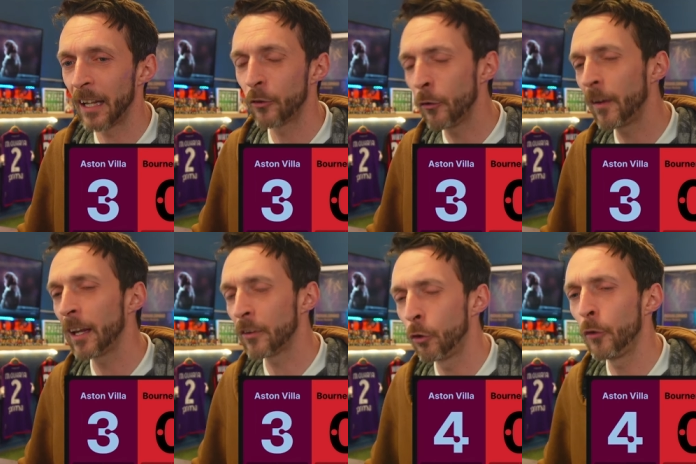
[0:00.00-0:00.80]
I do
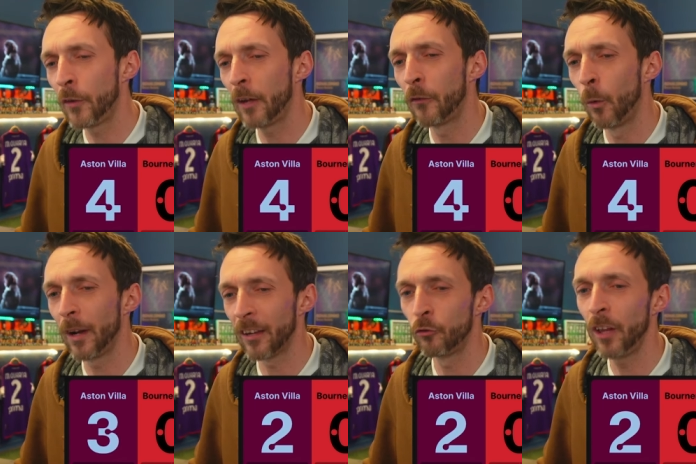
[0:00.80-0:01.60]
think two three
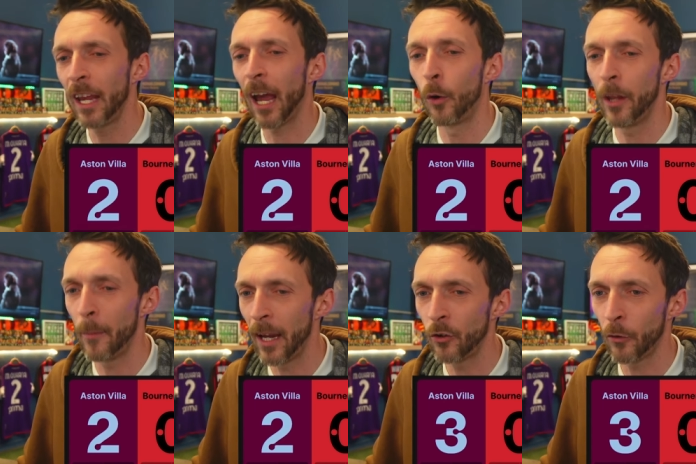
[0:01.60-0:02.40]
four is really on the
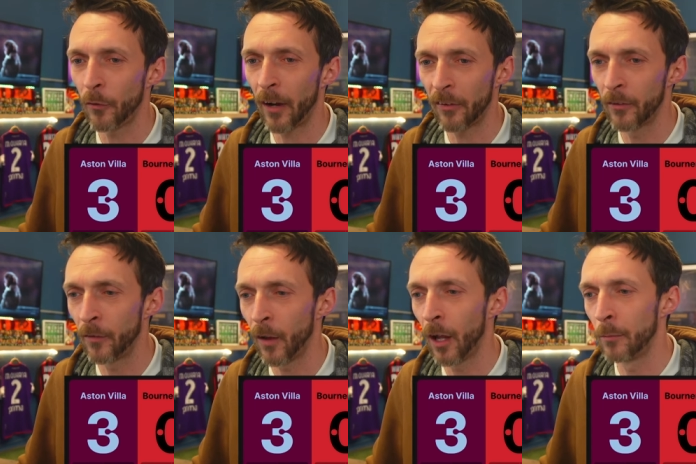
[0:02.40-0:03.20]
menu for Aston
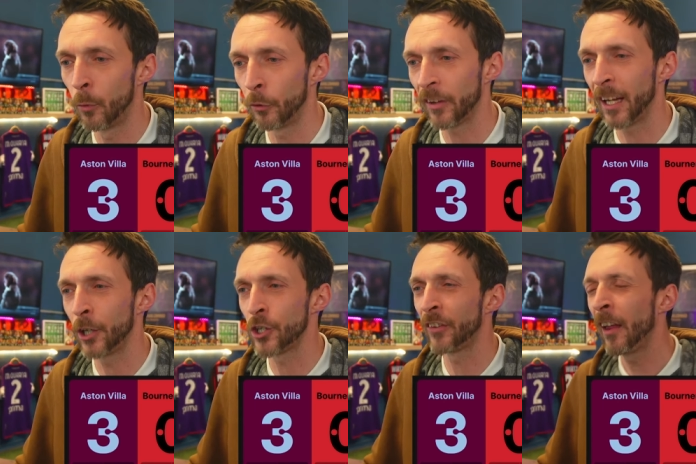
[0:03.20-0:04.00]
Villa on most
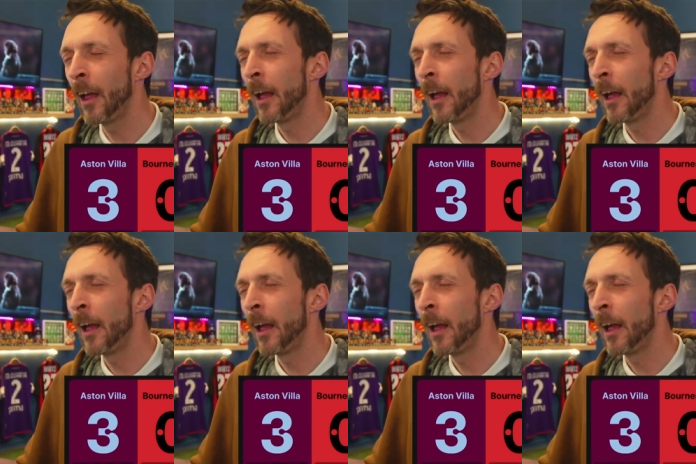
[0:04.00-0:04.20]
occasions.